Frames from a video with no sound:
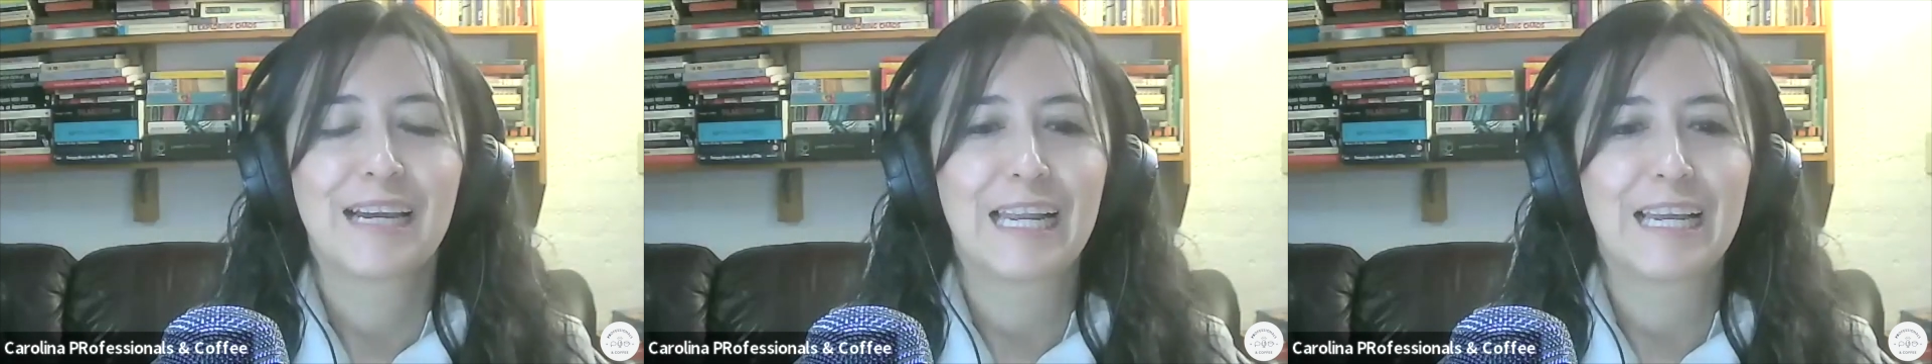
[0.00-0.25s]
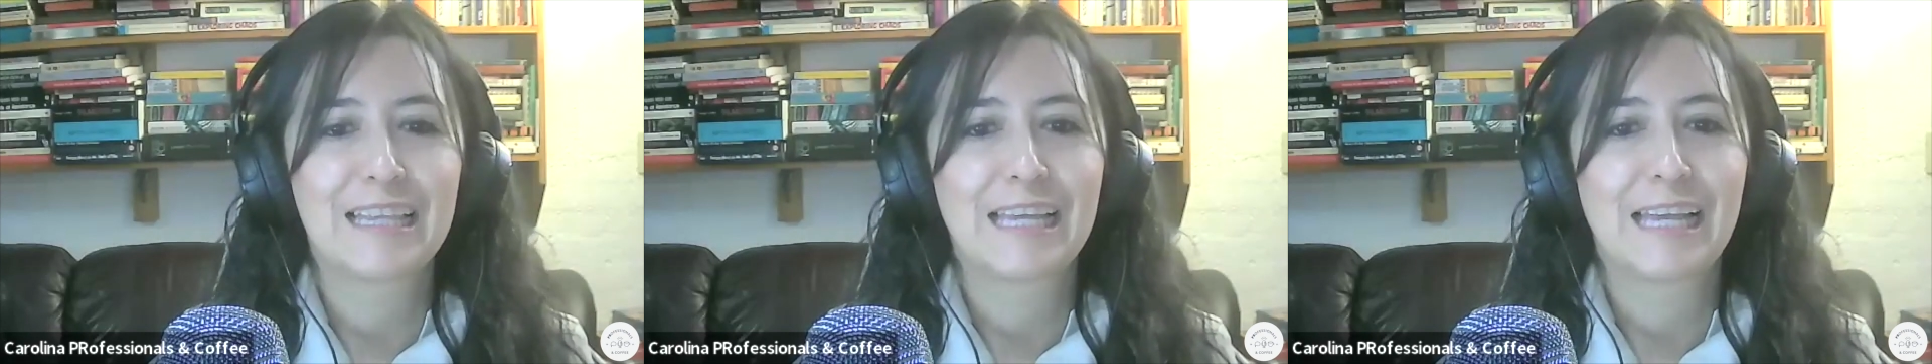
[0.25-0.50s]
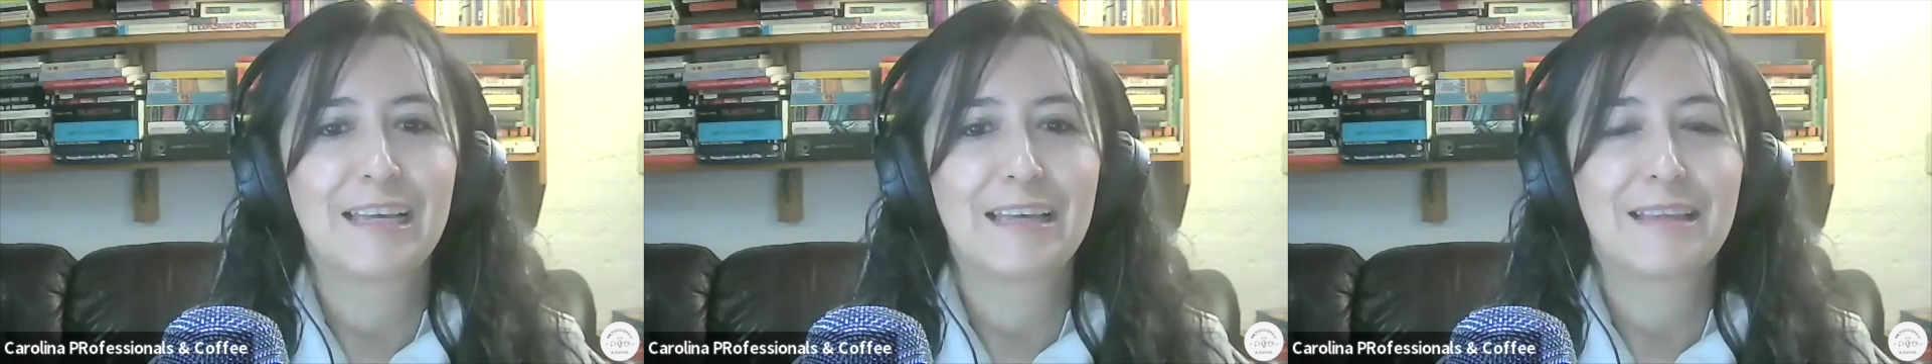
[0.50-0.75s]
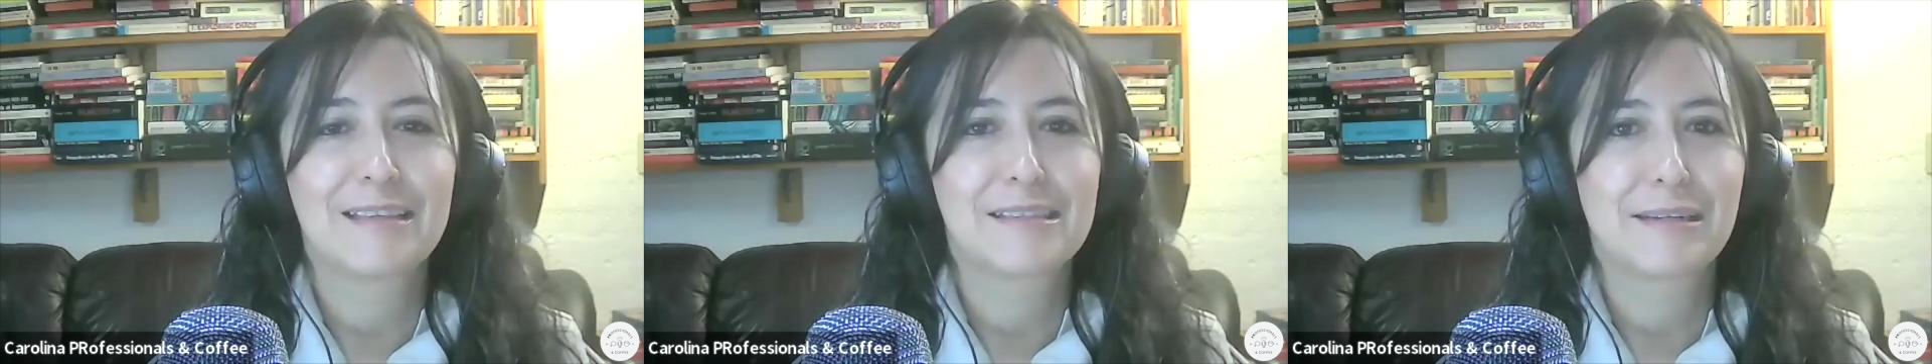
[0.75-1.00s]
Clicking the link
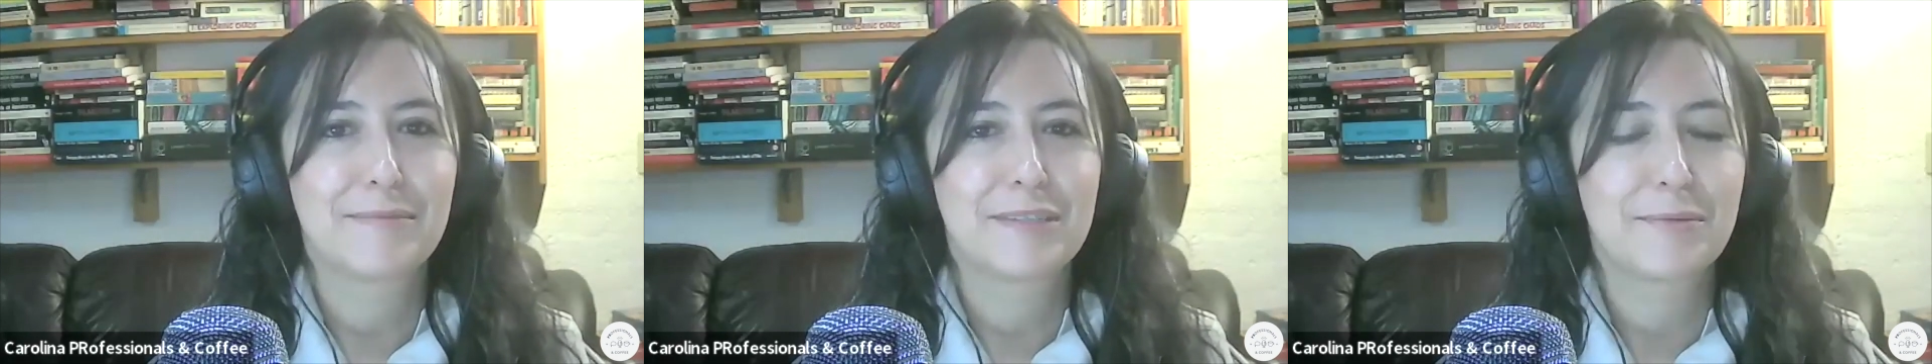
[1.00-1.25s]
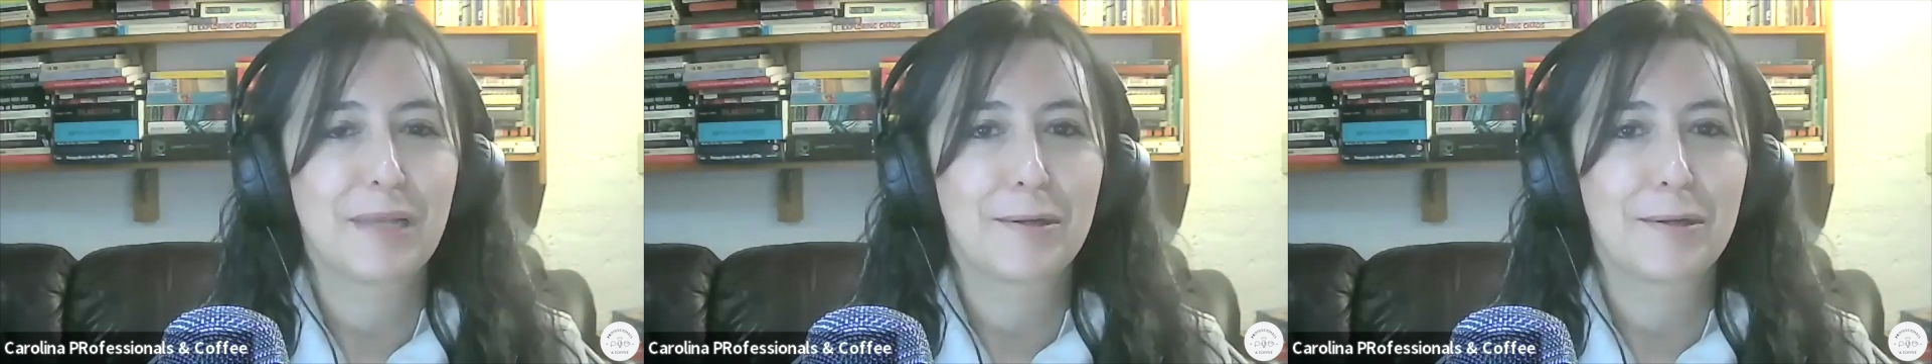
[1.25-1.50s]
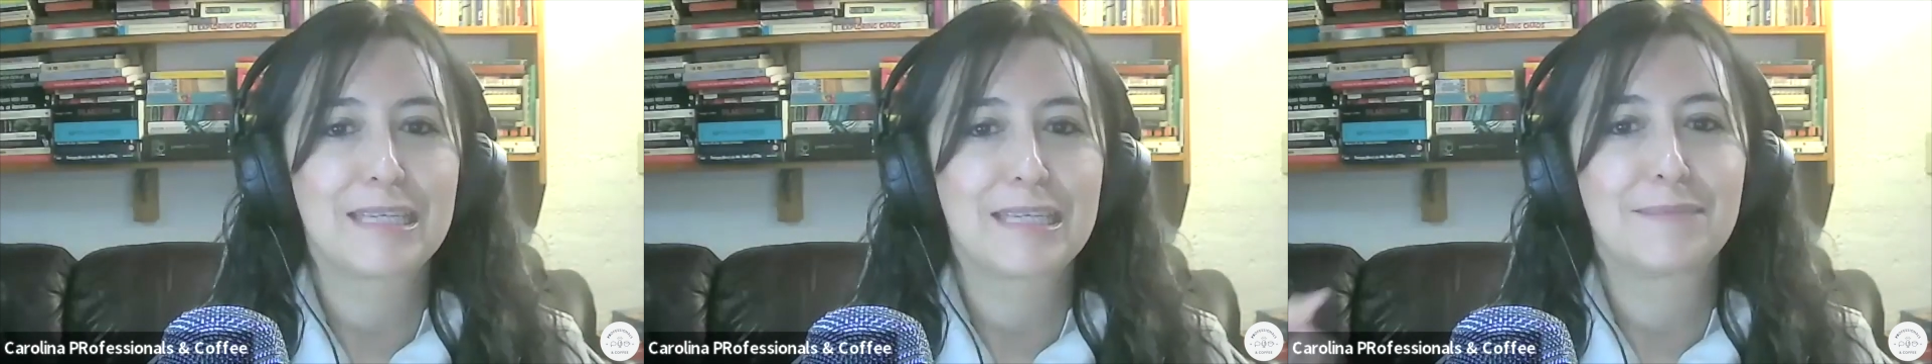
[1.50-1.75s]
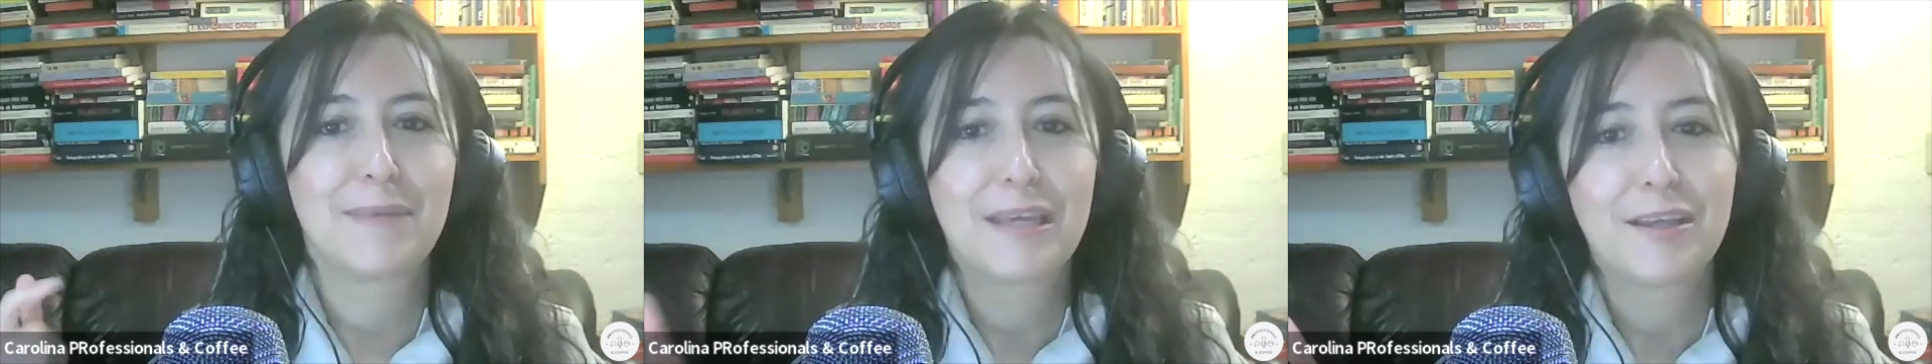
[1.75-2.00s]
in the description below
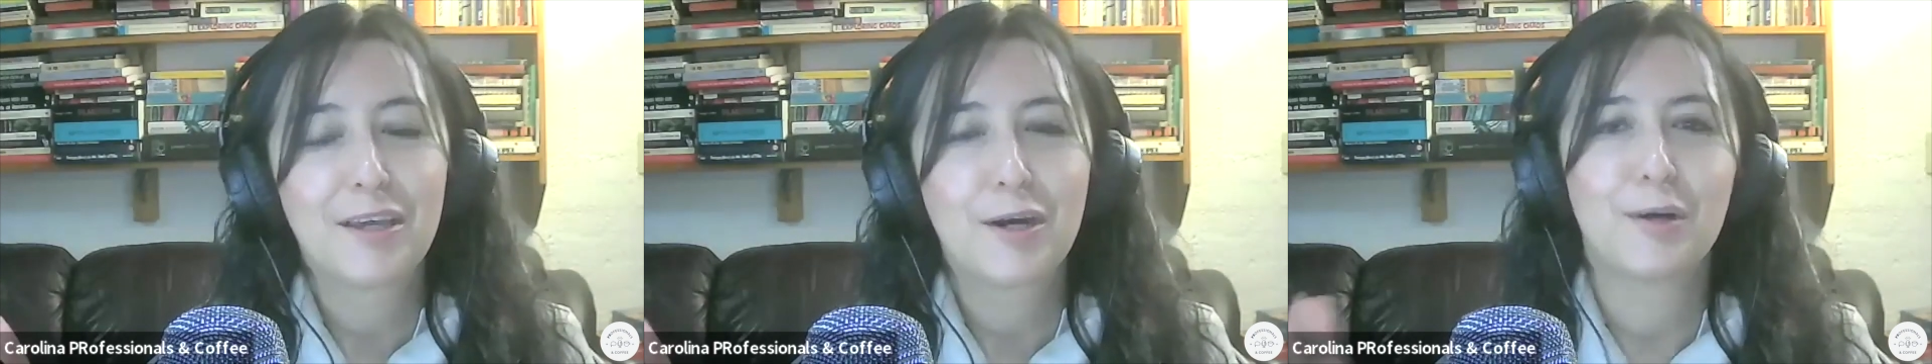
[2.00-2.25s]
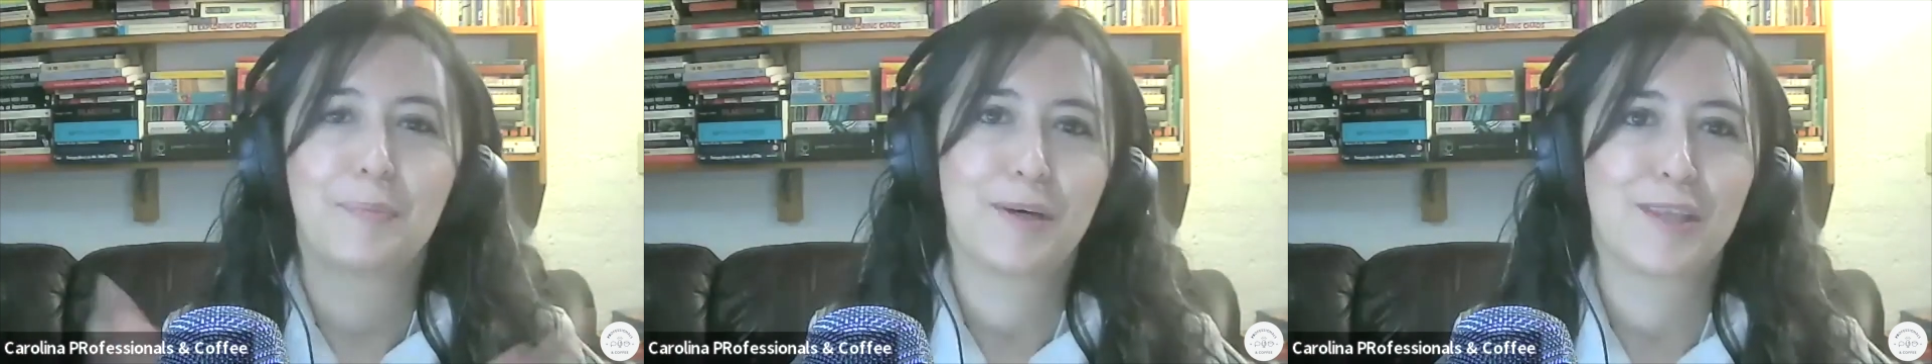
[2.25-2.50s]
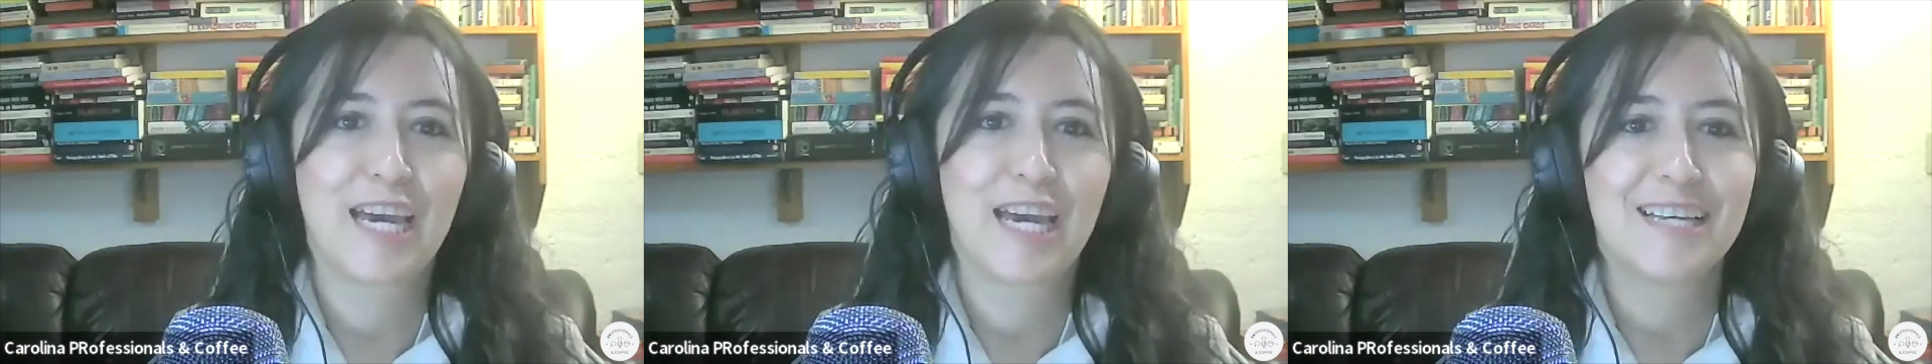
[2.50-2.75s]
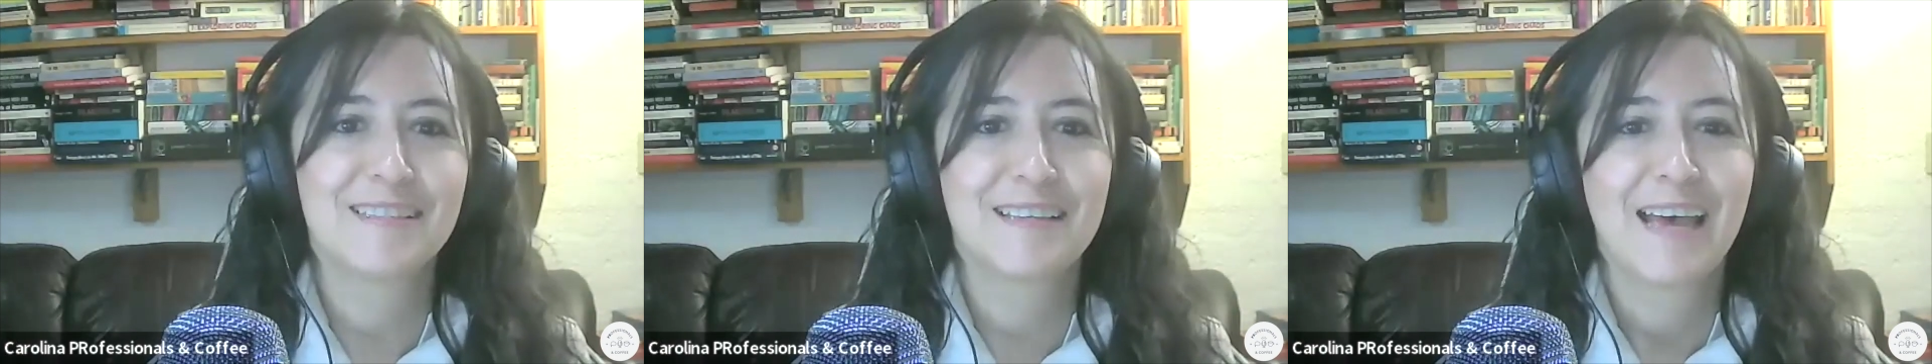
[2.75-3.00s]
this video or
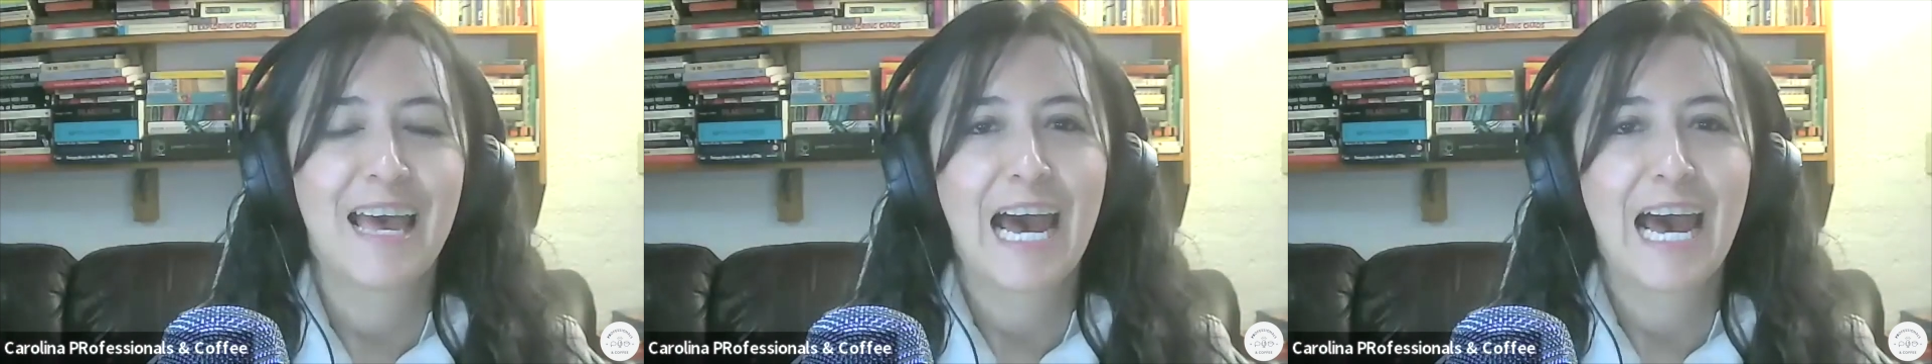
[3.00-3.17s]
podcast.